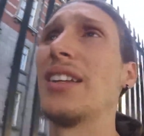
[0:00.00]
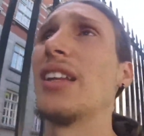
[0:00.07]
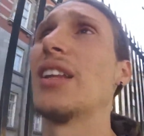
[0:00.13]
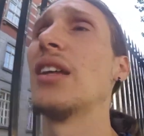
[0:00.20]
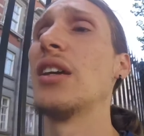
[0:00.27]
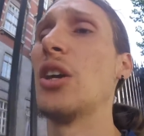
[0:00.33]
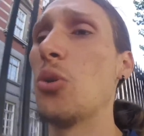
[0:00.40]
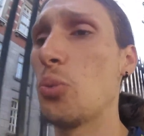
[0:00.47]
the
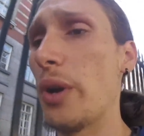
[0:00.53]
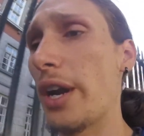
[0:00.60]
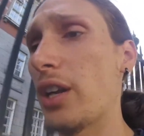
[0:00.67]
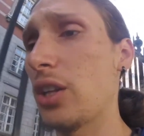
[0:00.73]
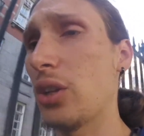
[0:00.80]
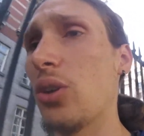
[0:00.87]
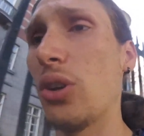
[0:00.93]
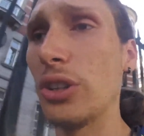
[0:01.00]

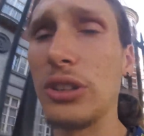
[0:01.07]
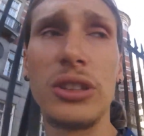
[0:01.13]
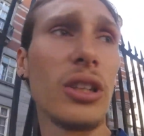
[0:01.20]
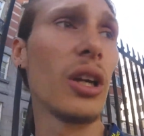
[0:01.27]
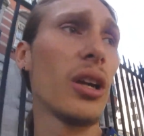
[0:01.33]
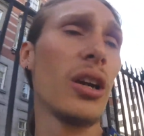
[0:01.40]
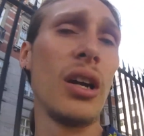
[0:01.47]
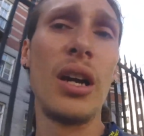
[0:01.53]
regular
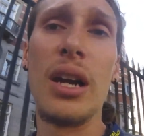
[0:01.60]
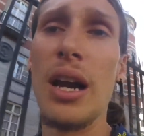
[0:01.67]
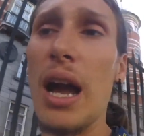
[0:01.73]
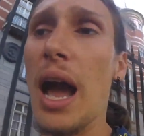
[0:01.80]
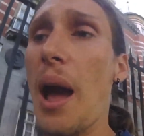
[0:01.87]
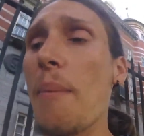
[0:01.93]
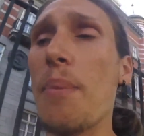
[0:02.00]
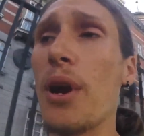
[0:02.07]
Oyster.
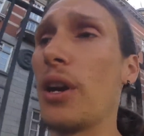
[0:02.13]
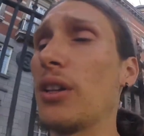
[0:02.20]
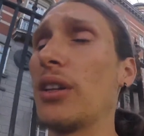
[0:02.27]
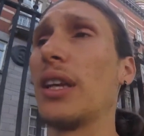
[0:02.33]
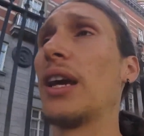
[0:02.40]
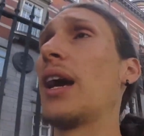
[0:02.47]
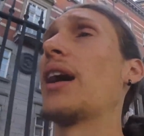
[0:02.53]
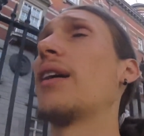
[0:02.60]
I apparently
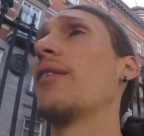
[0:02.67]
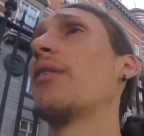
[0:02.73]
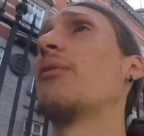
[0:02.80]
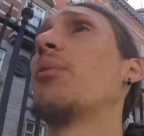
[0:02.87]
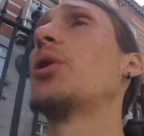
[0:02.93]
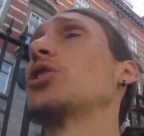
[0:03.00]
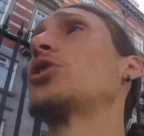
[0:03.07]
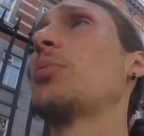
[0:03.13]
have a
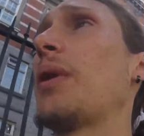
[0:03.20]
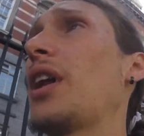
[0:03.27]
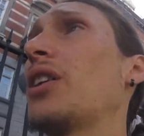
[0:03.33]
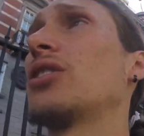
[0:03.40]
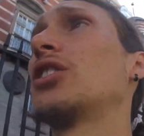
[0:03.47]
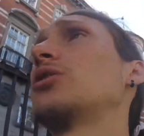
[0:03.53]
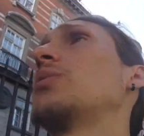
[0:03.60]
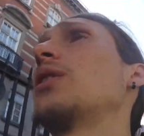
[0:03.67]
bunch of
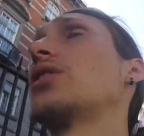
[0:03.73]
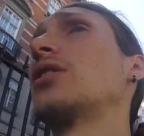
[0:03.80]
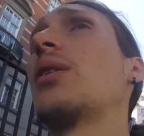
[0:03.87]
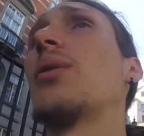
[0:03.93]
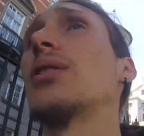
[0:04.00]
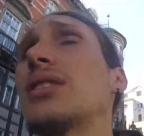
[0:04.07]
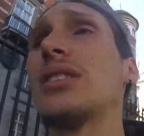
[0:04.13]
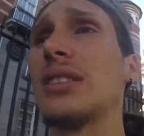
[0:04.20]
penalties because I
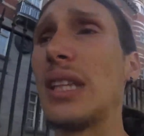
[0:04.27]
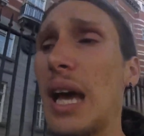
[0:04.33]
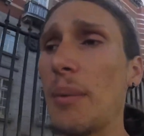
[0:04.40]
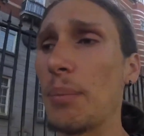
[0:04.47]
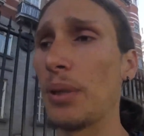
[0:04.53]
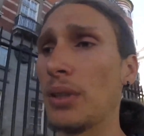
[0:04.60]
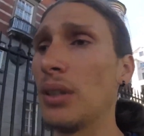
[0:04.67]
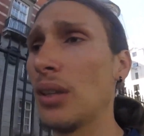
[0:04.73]
wasn't
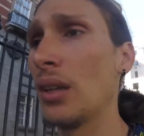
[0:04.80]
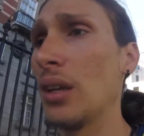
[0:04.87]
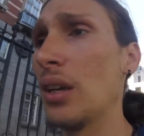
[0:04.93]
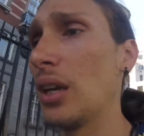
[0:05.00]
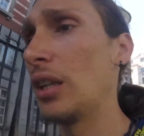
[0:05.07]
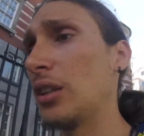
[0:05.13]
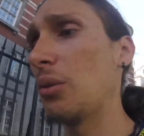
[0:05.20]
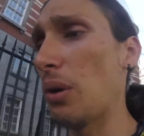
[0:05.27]
tapping
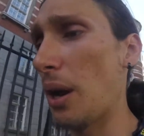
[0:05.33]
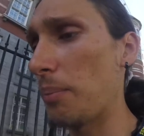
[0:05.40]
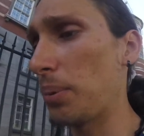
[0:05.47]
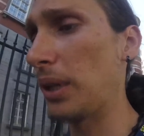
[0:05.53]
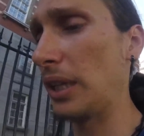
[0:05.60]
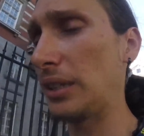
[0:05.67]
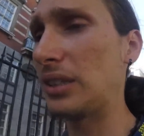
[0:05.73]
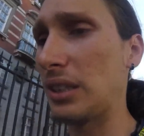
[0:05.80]
in the right
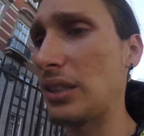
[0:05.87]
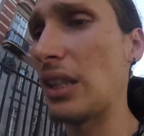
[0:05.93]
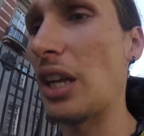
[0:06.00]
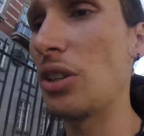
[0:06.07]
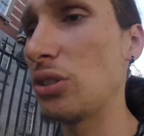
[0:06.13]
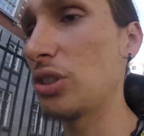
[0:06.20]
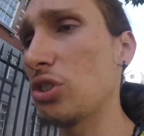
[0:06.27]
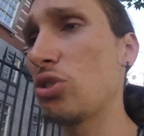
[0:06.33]
places and I
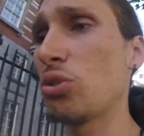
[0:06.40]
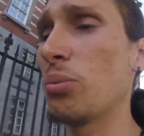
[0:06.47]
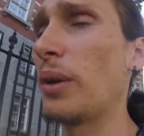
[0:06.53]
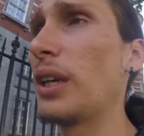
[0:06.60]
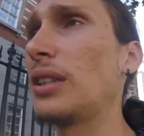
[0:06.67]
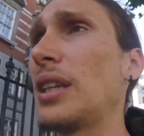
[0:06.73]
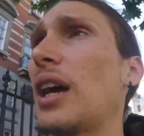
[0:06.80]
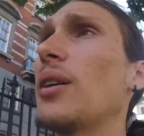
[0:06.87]
used it too many
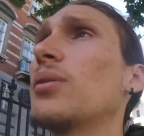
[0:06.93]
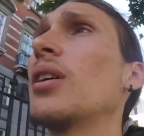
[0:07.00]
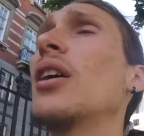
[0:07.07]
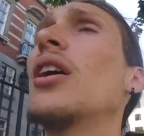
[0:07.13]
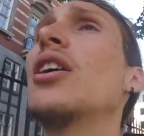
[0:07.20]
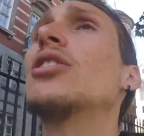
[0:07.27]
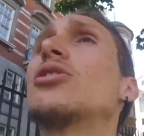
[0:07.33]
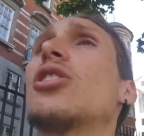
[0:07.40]
times.
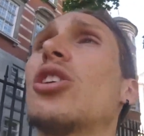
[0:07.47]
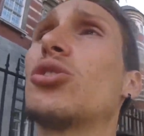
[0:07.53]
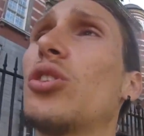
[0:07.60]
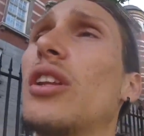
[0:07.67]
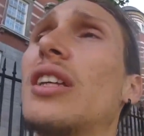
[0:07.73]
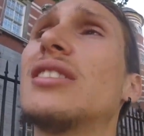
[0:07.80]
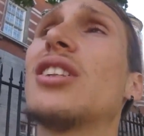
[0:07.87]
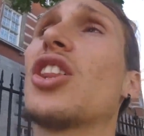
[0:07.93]
So
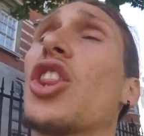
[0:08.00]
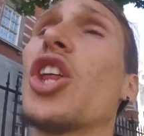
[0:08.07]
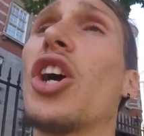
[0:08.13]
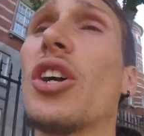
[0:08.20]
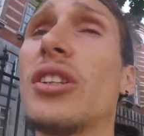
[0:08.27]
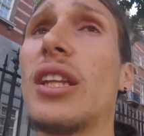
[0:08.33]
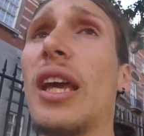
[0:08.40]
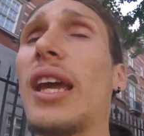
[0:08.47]
today's the
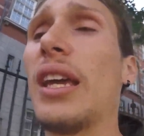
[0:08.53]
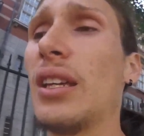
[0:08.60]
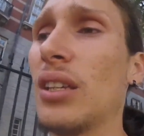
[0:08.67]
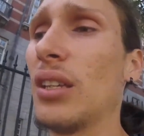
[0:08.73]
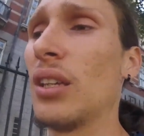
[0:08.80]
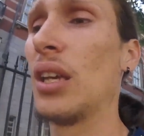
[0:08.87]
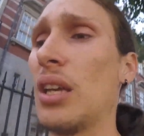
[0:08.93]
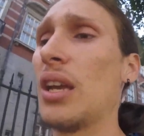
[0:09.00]
3rd day
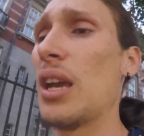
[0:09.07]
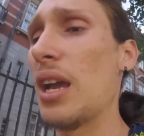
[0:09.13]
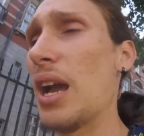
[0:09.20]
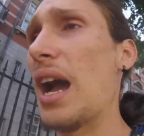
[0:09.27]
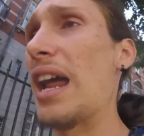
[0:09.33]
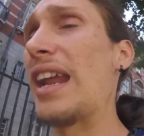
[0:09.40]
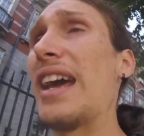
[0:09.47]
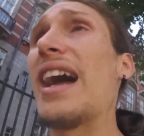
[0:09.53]

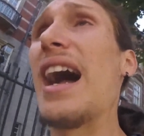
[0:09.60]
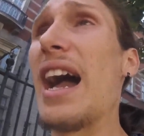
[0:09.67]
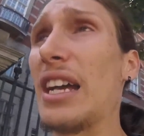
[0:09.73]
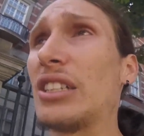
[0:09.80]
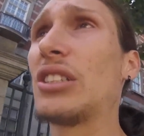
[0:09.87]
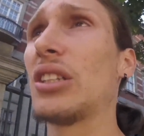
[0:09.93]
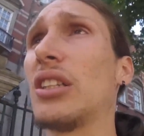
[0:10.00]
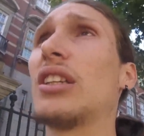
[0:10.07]
and I
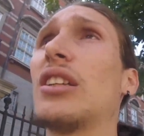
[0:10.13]
actually